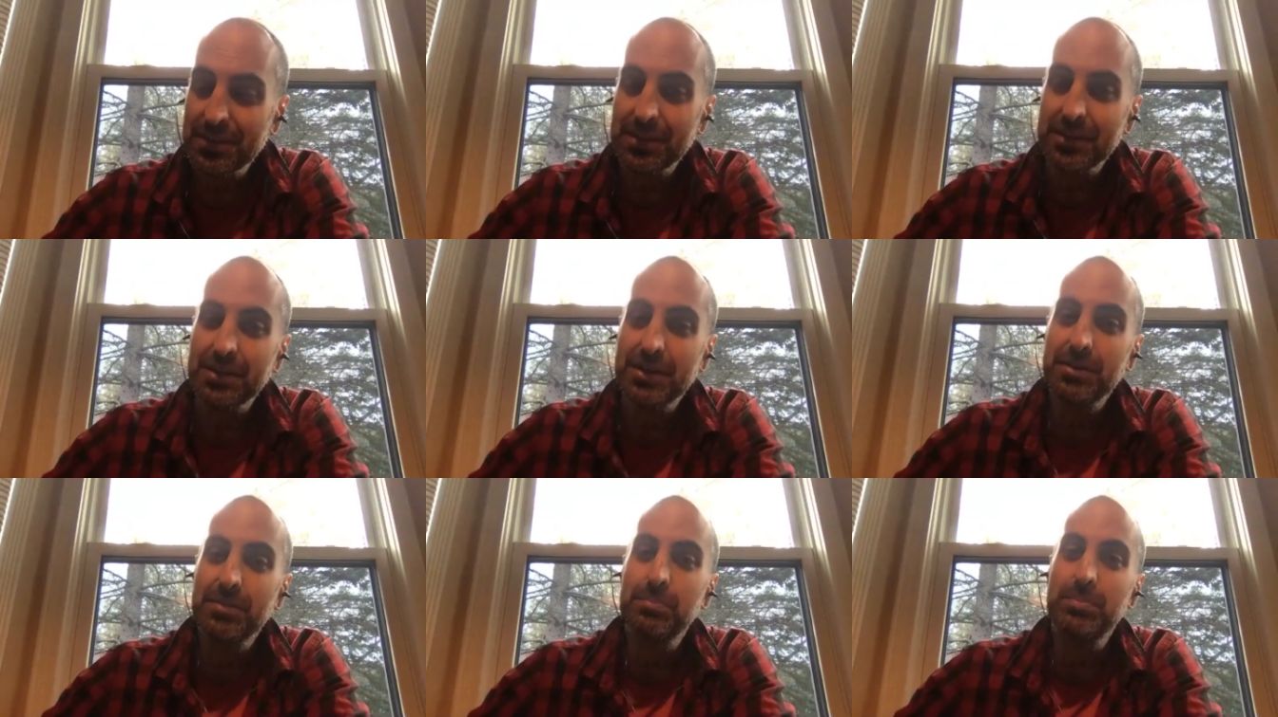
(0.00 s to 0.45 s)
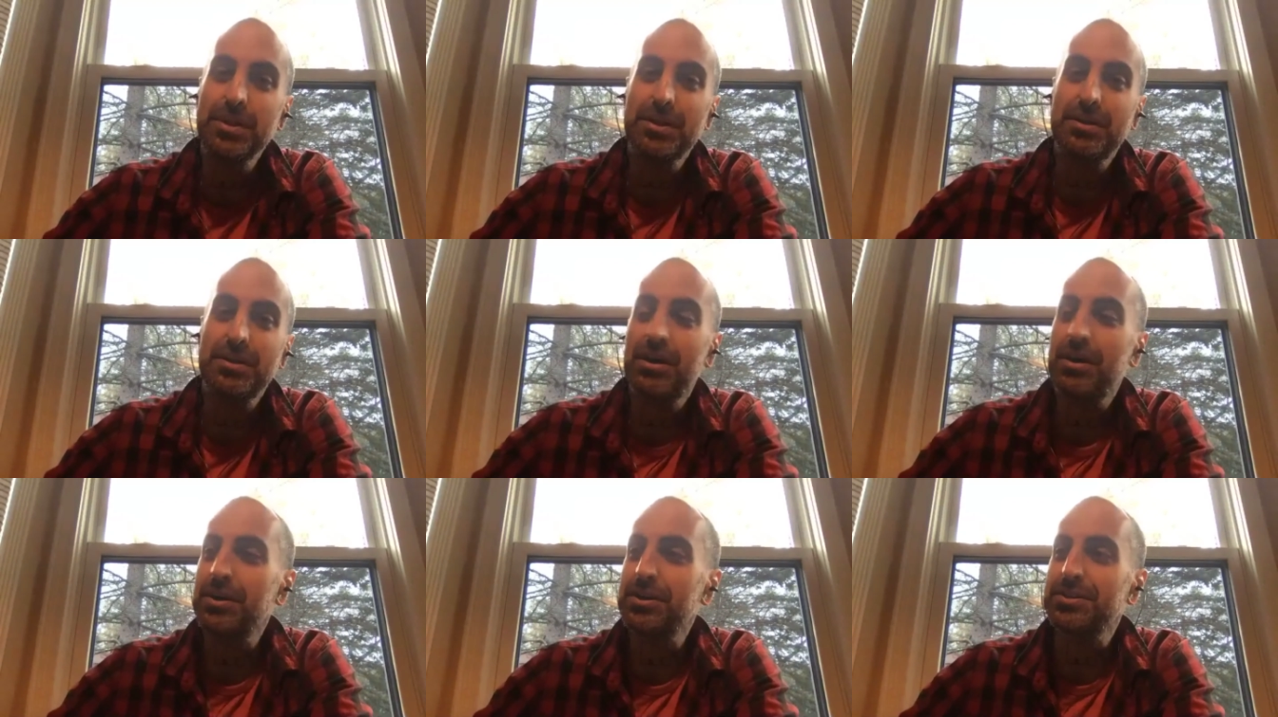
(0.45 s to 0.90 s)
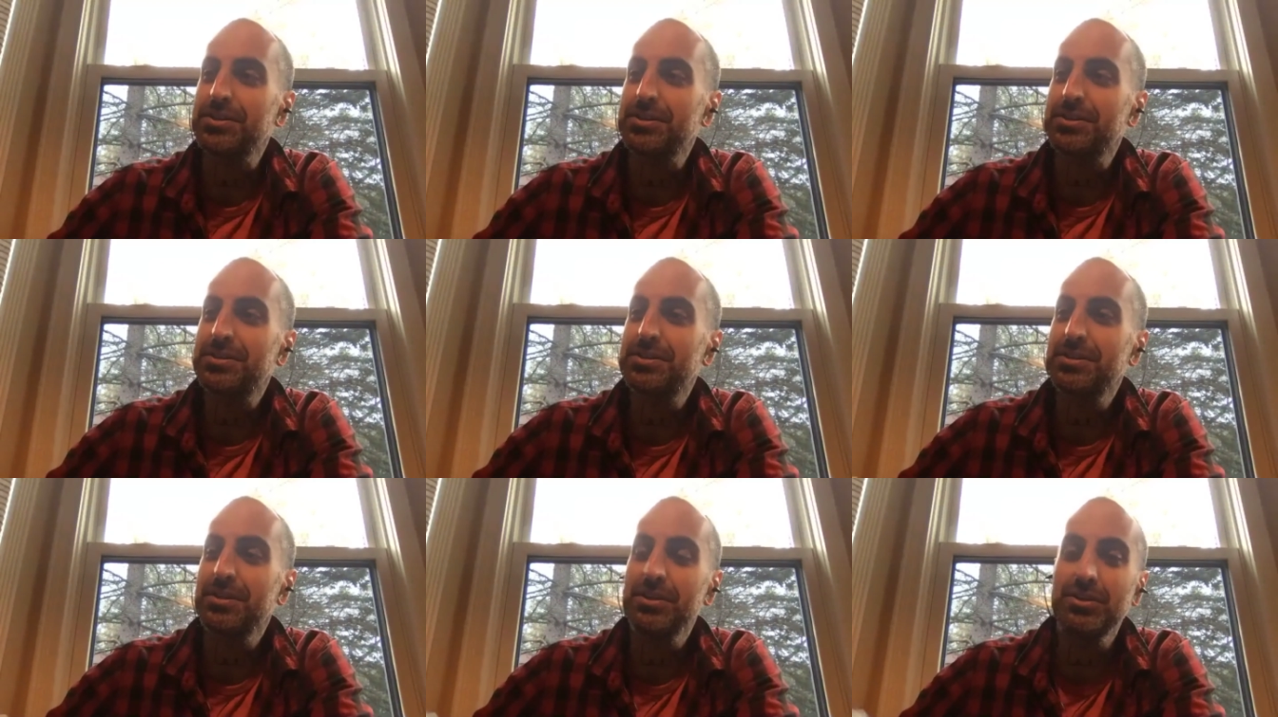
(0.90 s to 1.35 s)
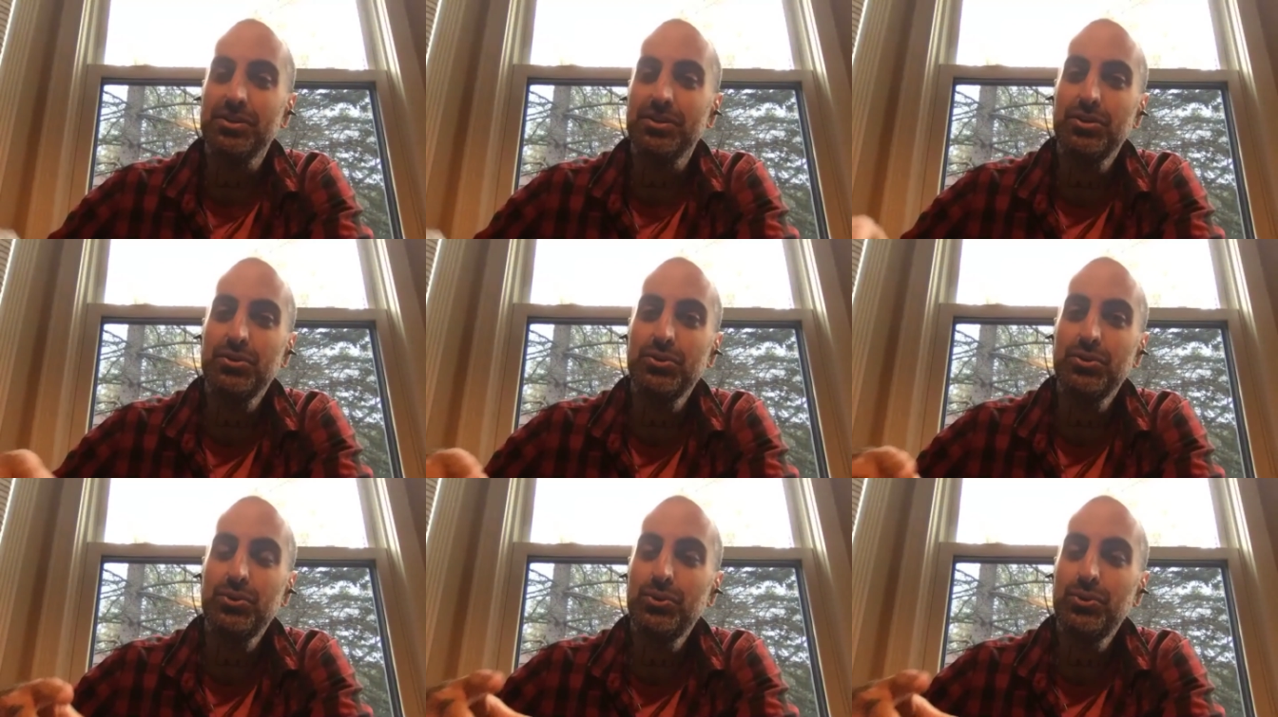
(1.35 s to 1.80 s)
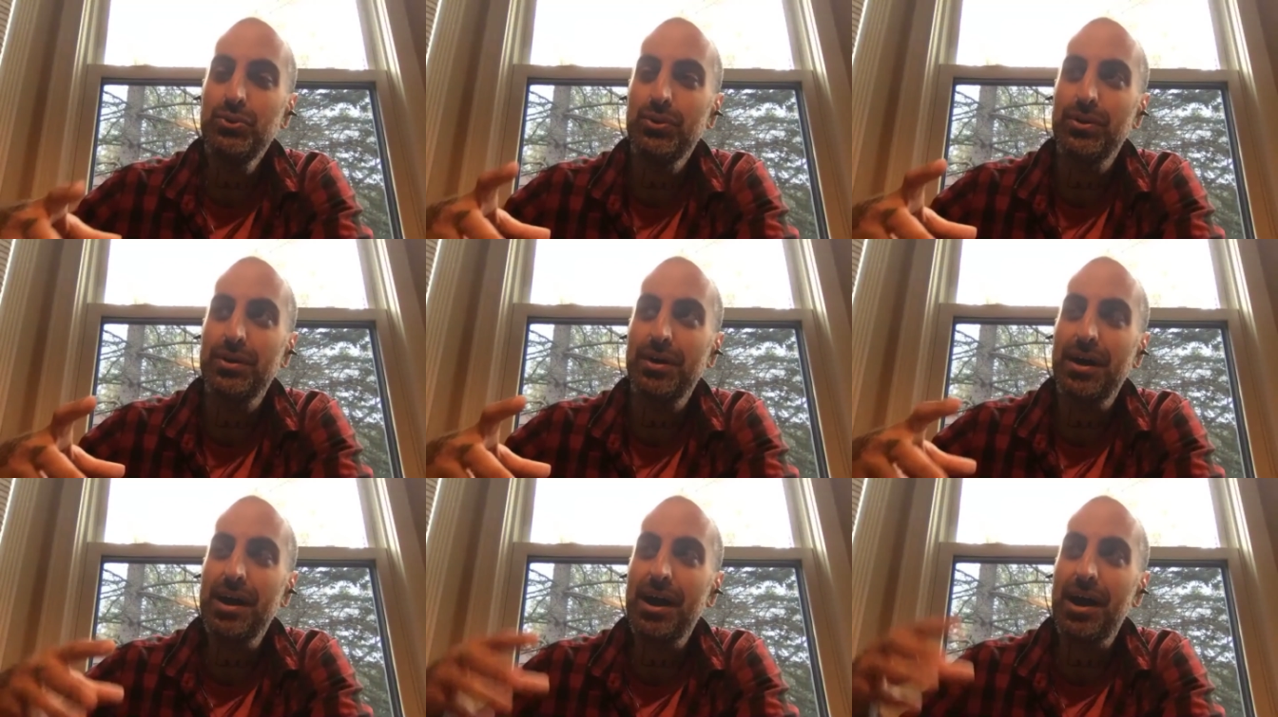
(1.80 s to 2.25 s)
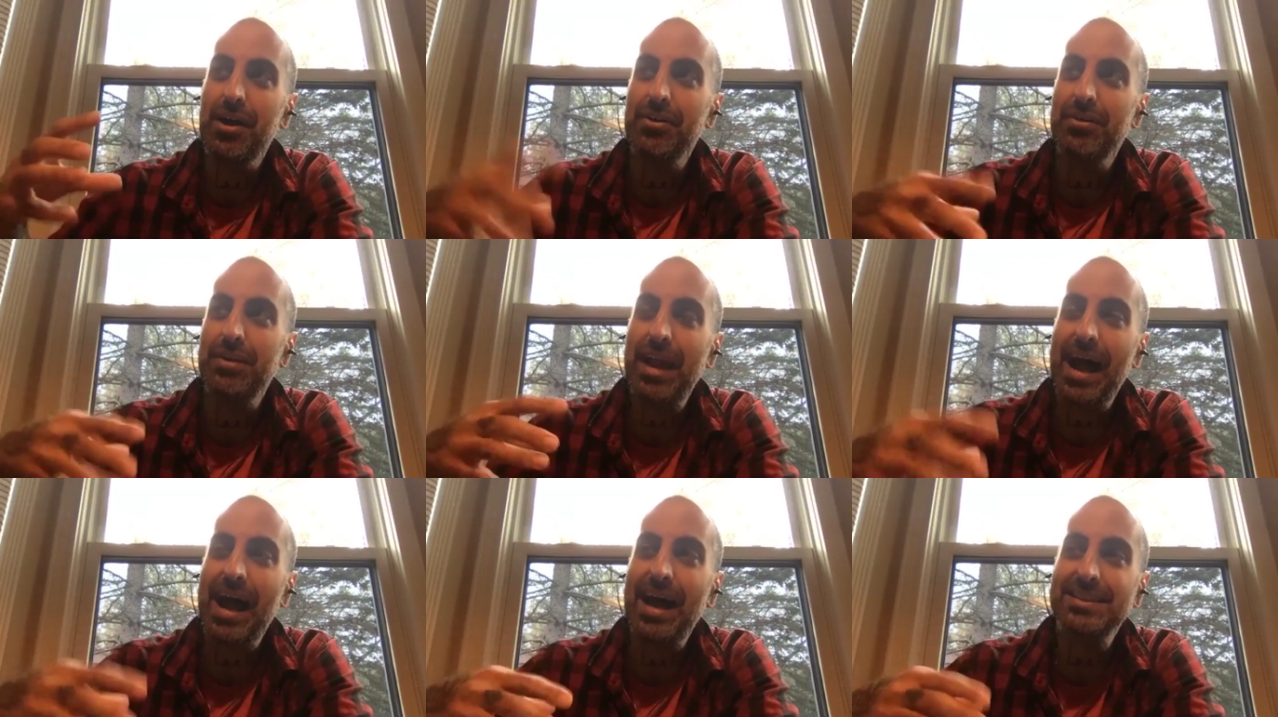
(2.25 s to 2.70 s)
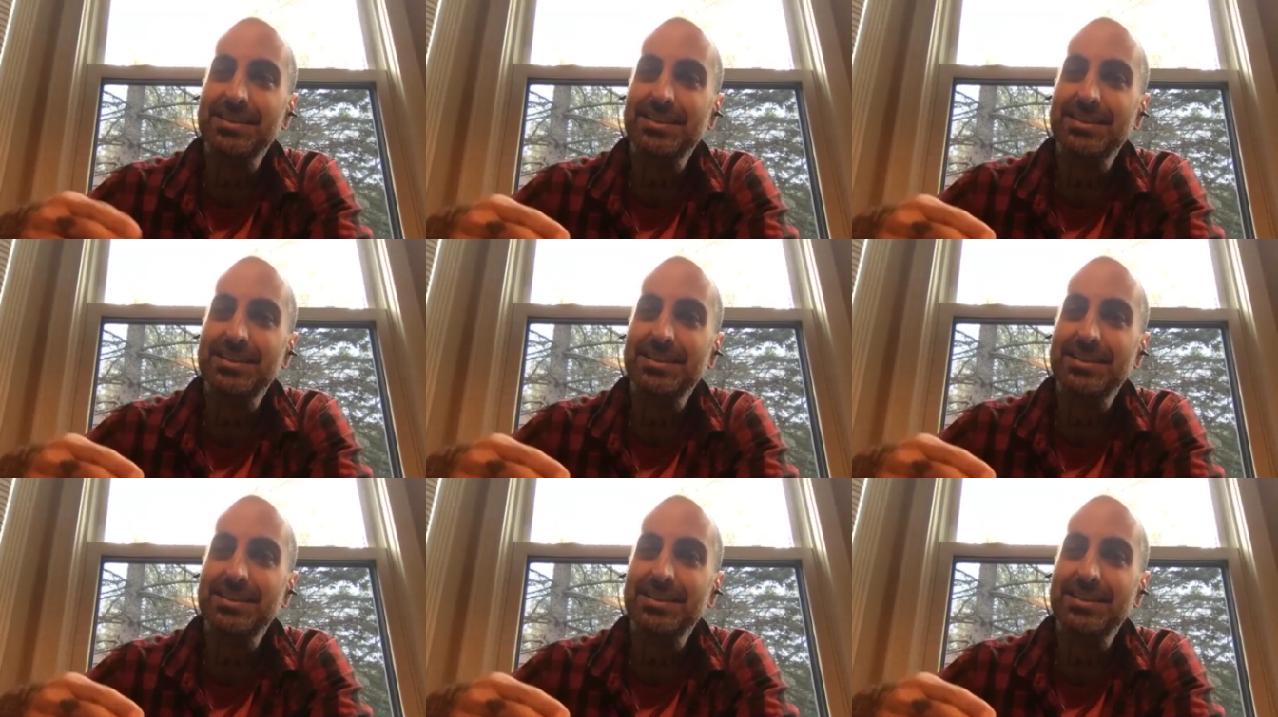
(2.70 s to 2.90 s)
because you are not